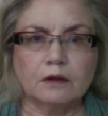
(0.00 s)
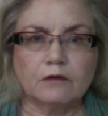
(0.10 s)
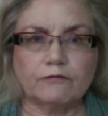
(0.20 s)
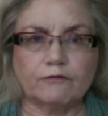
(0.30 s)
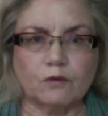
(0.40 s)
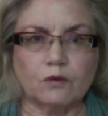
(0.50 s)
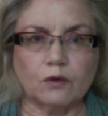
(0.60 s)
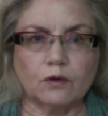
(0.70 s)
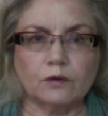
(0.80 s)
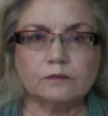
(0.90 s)

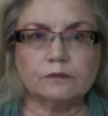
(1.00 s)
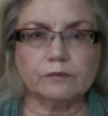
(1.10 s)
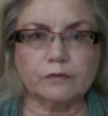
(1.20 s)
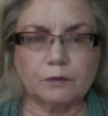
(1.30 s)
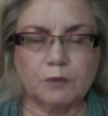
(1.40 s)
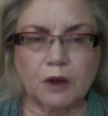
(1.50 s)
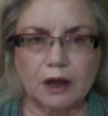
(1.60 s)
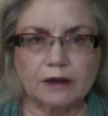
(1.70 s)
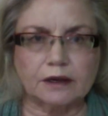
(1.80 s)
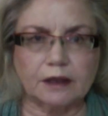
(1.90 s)
for the
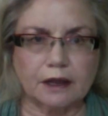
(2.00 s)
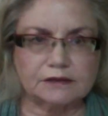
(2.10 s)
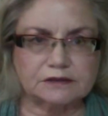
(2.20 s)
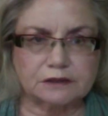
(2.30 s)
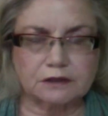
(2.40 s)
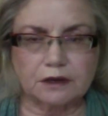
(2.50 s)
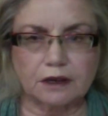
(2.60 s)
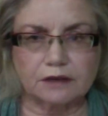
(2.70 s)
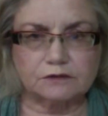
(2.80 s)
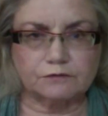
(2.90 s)
podcast in the
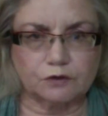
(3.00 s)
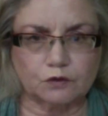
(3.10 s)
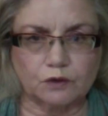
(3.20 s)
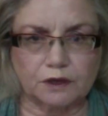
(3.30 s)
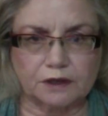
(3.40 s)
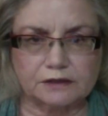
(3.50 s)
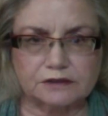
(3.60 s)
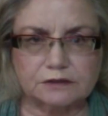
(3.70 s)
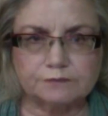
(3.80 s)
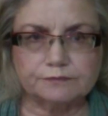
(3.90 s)
next few
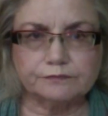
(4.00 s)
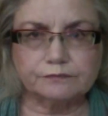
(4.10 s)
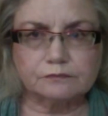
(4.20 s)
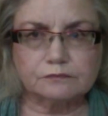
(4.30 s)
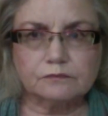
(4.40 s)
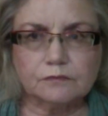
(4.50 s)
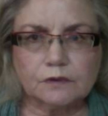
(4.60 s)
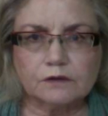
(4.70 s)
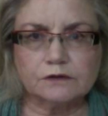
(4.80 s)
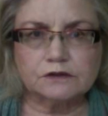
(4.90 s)
weeks.
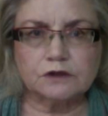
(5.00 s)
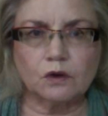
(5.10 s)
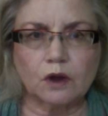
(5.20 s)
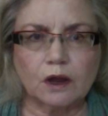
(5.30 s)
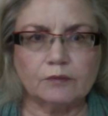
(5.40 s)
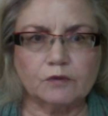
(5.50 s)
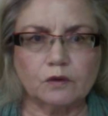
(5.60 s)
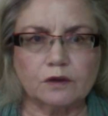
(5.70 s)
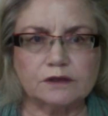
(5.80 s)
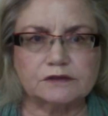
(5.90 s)
So I'm
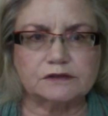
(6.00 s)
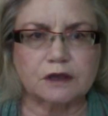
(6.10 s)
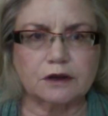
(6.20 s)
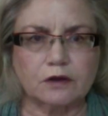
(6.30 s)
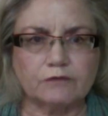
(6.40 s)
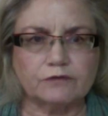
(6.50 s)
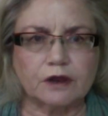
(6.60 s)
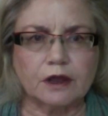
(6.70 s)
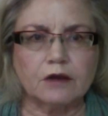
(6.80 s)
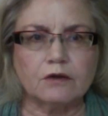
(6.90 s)
going to sign off
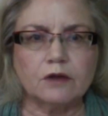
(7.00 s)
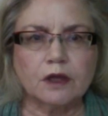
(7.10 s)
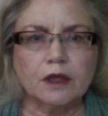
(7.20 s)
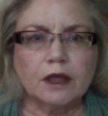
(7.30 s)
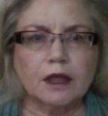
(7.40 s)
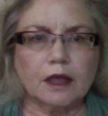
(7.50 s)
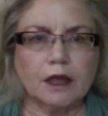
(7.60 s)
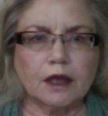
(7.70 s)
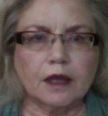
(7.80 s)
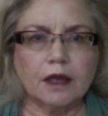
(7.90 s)
now,
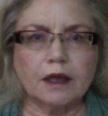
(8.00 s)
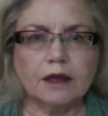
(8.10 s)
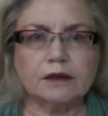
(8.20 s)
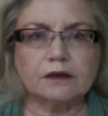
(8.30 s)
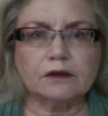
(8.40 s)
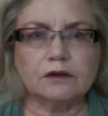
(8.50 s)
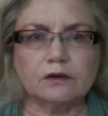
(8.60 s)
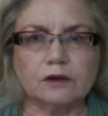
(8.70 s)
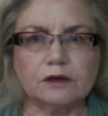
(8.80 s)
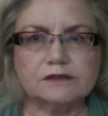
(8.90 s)
and
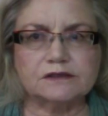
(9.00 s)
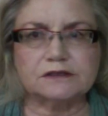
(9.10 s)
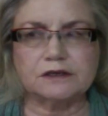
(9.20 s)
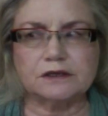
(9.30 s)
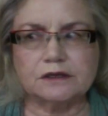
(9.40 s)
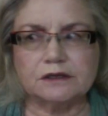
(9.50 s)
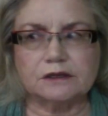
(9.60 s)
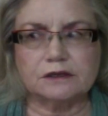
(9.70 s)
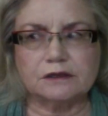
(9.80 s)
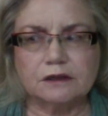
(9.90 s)
you're going to
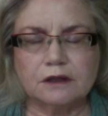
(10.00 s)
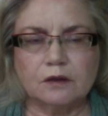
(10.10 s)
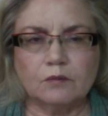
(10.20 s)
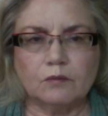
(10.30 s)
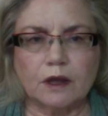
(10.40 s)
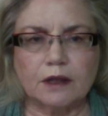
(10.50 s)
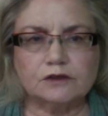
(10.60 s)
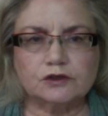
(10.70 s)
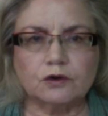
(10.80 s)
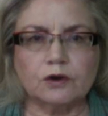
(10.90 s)
see my
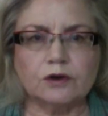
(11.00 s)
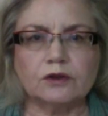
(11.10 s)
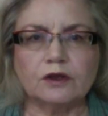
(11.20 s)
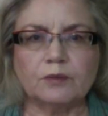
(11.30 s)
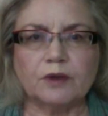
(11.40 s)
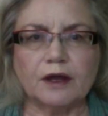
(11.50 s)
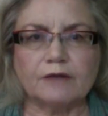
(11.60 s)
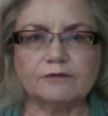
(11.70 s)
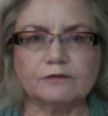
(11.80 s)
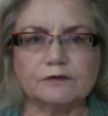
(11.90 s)
short clip
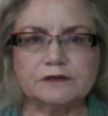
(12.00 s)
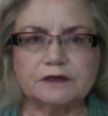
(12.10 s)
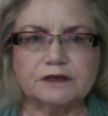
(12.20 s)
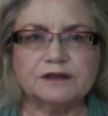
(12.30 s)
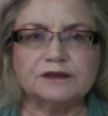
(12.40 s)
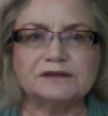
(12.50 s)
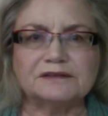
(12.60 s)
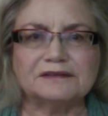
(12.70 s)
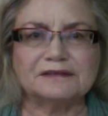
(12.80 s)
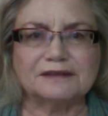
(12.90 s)
after
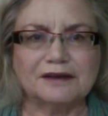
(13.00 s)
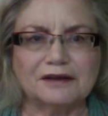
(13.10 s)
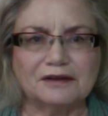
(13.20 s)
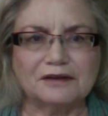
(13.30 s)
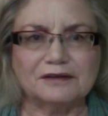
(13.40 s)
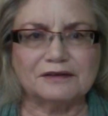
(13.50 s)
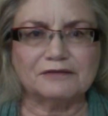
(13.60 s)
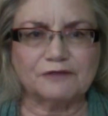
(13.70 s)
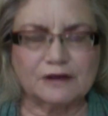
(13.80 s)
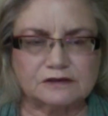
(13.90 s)
visiting the
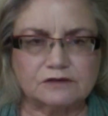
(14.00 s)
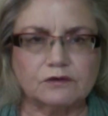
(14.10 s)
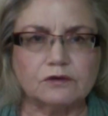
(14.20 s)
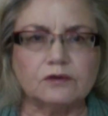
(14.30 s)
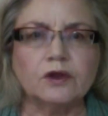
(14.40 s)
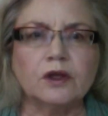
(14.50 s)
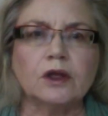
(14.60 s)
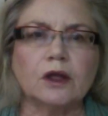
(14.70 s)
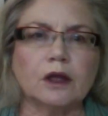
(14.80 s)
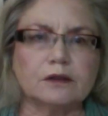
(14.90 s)
festival
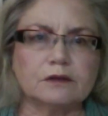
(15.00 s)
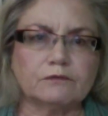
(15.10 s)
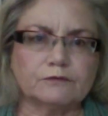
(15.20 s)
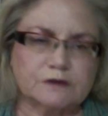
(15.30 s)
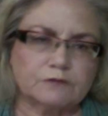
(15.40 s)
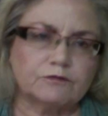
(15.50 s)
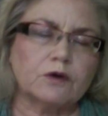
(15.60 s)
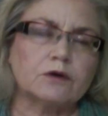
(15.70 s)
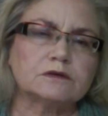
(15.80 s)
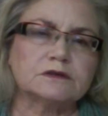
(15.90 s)
and some
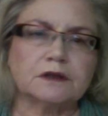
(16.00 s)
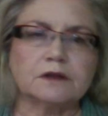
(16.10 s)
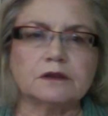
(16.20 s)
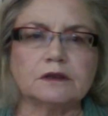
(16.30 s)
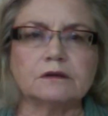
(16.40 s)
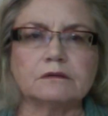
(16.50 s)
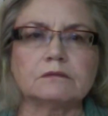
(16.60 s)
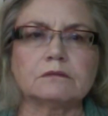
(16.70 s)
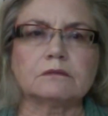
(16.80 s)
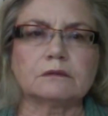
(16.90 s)
photos, and
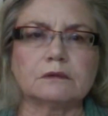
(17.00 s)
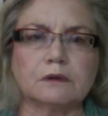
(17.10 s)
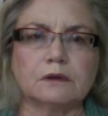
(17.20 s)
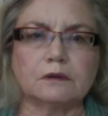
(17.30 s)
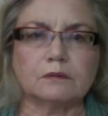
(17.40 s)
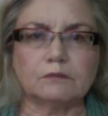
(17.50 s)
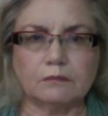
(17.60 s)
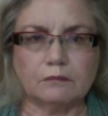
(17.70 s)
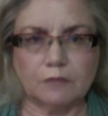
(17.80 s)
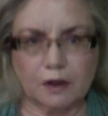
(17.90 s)
then
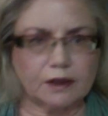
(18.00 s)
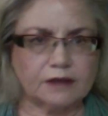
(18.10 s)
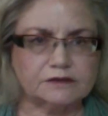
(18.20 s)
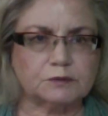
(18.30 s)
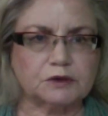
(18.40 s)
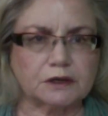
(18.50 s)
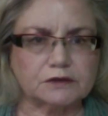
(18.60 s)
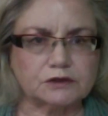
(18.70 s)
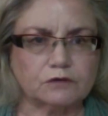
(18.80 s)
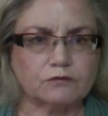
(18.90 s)
my
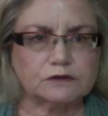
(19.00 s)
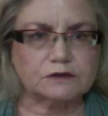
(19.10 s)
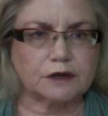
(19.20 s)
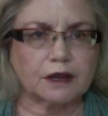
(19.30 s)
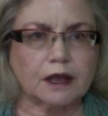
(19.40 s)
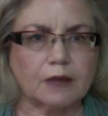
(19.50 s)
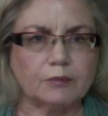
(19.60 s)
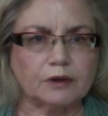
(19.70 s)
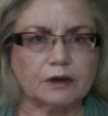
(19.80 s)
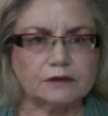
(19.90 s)
explanation of what's going to
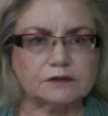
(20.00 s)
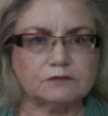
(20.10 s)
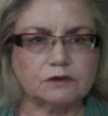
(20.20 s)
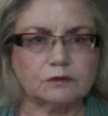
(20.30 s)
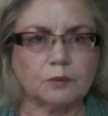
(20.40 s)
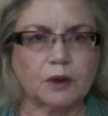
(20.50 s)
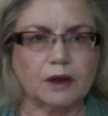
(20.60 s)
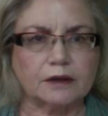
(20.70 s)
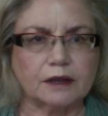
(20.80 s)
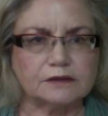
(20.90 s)
happen next with the
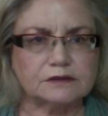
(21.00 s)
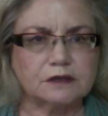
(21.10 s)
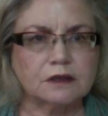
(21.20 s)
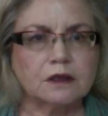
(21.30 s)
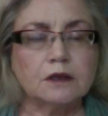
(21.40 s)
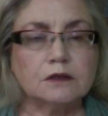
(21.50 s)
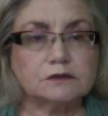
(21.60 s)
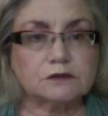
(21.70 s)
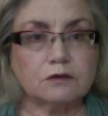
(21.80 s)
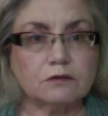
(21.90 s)
podcast.
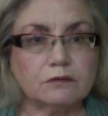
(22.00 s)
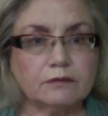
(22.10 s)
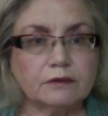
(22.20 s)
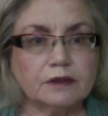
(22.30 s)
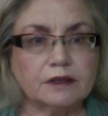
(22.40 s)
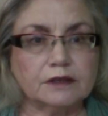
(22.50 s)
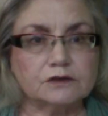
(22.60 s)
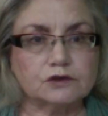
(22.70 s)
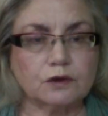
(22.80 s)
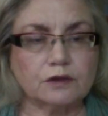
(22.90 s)
So
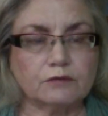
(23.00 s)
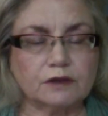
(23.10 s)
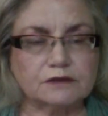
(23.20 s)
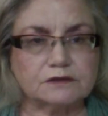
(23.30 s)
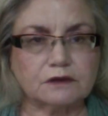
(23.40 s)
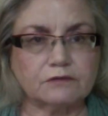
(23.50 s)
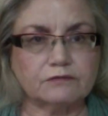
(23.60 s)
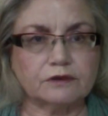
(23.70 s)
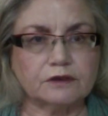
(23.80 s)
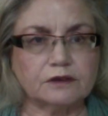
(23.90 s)
enjoy the rest
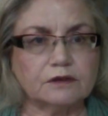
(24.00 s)
of the